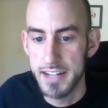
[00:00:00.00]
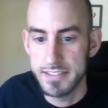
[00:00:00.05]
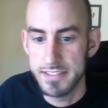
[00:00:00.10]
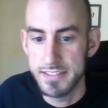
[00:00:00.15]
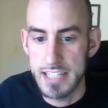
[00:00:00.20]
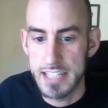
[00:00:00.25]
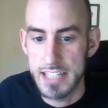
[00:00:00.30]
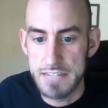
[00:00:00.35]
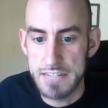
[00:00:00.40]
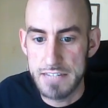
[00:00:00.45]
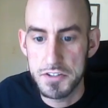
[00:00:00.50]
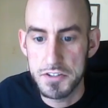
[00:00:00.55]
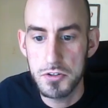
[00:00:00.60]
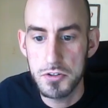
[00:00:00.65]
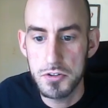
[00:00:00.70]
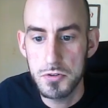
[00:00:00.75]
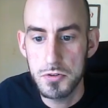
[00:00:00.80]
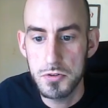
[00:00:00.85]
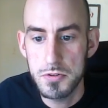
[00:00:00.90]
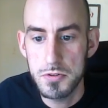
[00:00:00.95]
if
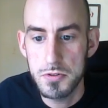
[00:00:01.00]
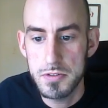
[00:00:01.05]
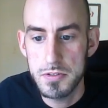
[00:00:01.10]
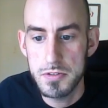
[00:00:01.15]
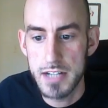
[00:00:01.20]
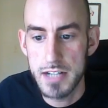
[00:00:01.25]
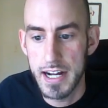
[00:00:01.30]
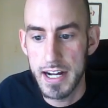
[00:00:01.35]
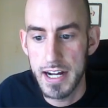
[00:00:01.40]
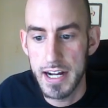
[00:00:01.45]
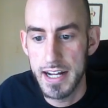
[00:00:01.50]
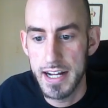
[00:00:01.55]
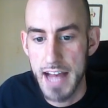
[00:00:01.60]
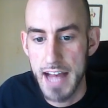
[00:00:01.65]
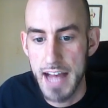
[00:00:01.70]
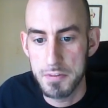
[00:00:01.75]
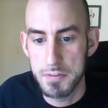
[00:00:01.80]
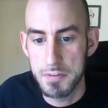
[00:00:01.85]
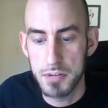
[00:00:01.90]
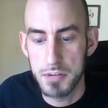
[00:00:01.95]
you
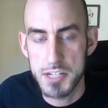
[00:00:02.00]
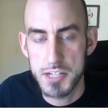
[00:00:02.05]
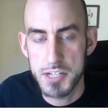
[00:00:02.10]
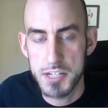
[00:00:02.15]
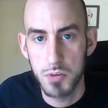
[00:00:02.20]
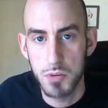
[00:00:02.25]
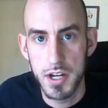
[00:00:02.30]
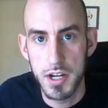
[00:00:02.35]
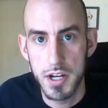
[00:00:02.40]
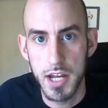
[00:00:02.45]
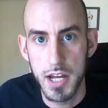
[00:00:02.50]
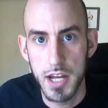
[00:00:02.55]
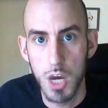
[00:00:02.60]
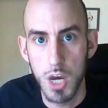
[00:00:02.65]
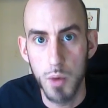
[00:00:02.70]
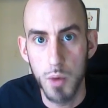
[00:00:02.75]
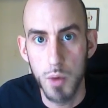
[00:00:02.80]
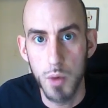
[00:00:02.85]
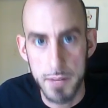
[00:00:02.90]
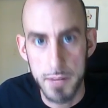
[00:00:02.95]
have a +1
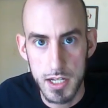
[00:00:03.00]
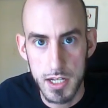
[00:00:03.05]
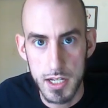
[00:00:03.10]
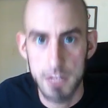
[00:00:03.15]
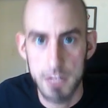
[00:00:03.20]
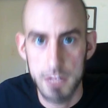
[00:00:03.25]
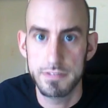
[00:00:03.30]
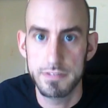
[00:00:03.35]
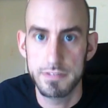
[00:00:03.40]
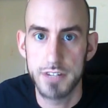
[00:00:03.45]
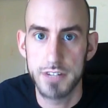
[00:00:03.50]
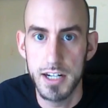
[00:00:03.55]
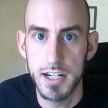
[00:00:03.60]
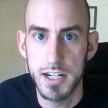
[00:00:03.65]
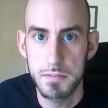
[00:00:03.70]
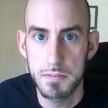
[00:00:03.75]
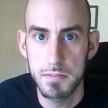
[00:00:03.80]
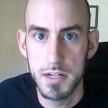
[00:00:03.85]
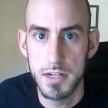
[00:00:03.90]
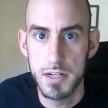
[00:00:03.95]
weapon
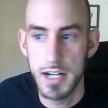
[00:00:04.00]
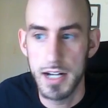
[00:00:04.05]
from